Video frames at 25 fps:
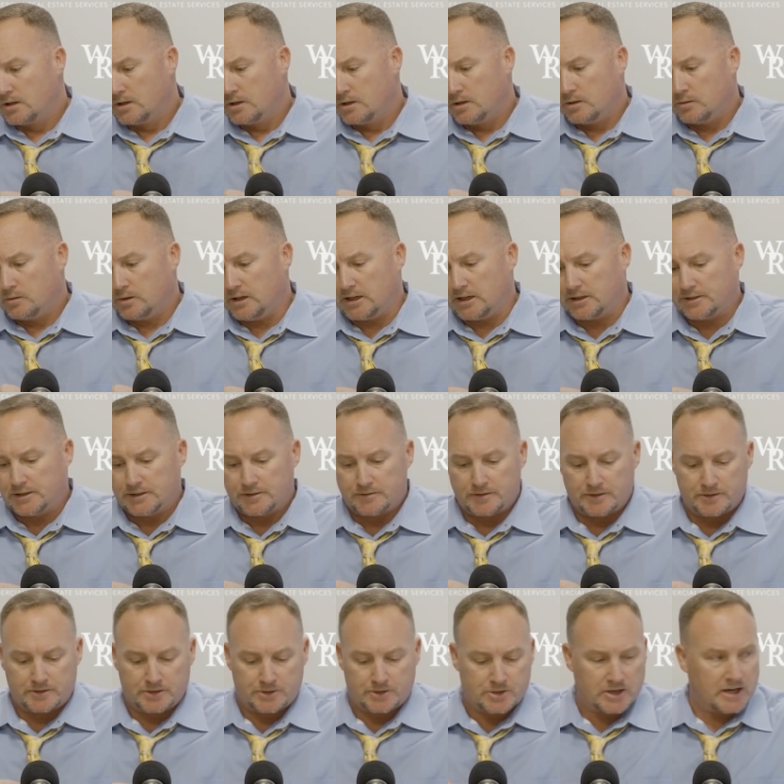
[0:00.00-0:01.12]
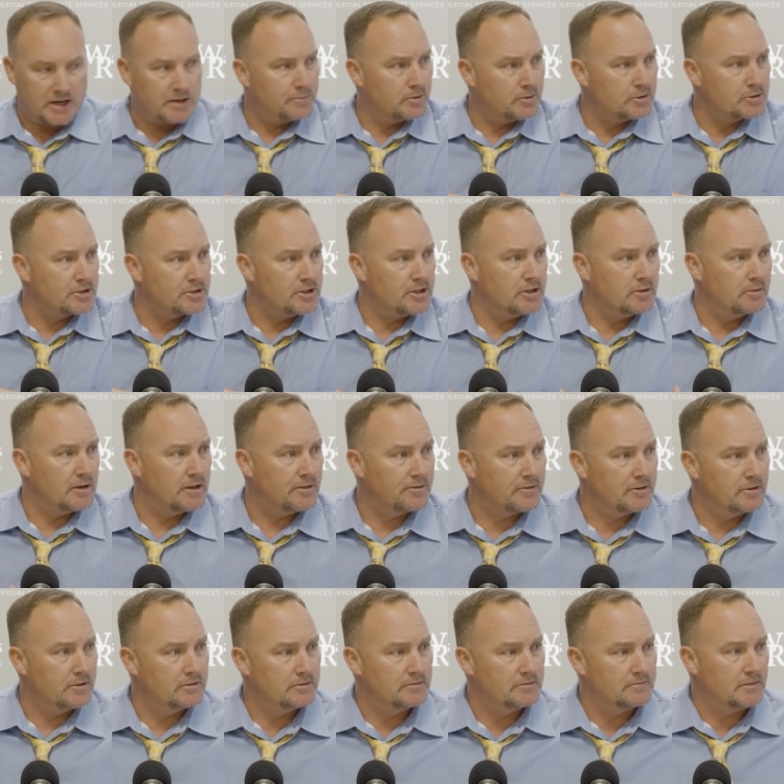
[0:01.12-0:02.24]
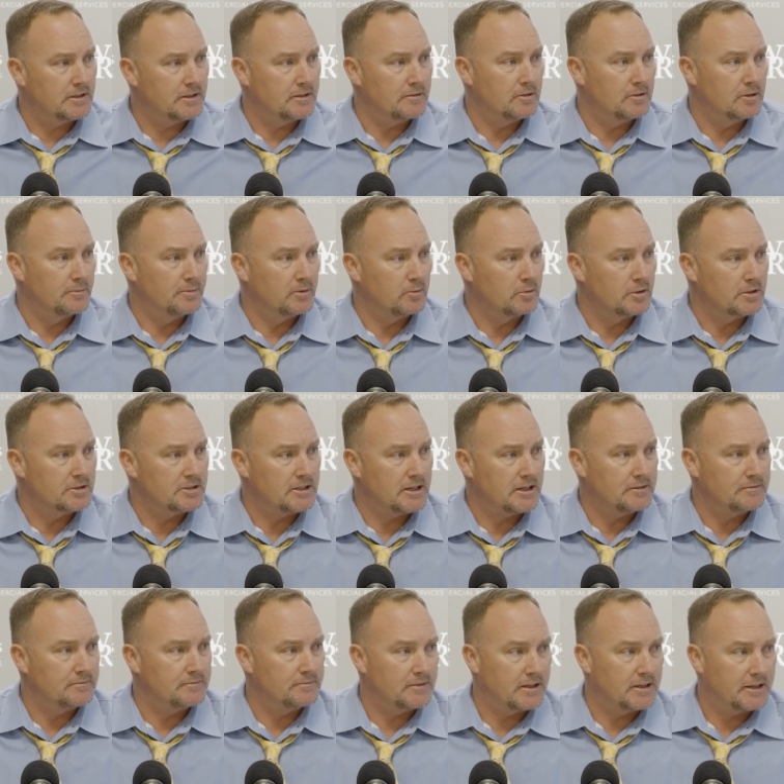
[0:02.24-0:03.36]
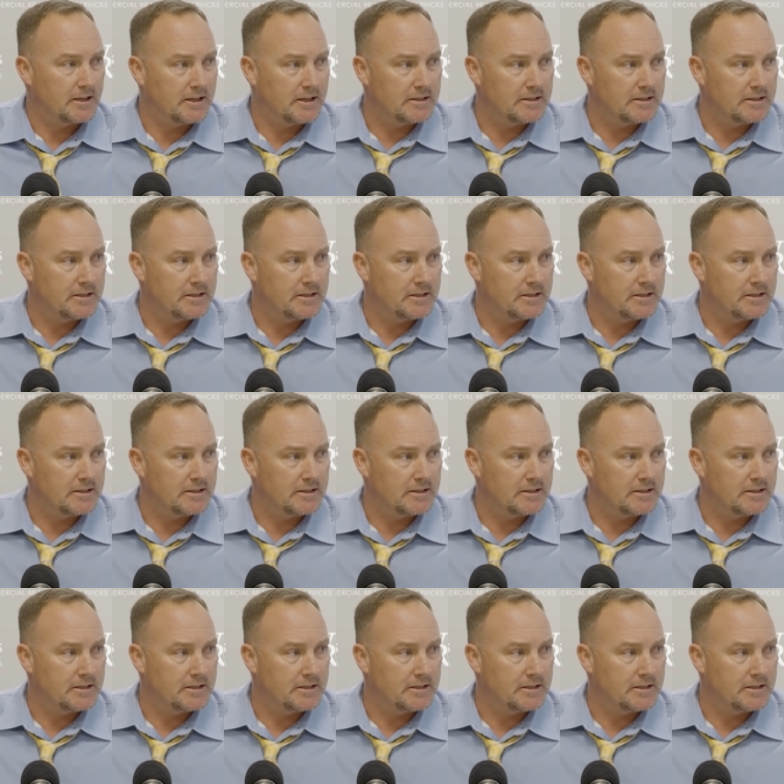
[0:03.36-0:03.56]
Well, you try and bullshit your way through and hope it works out and they can't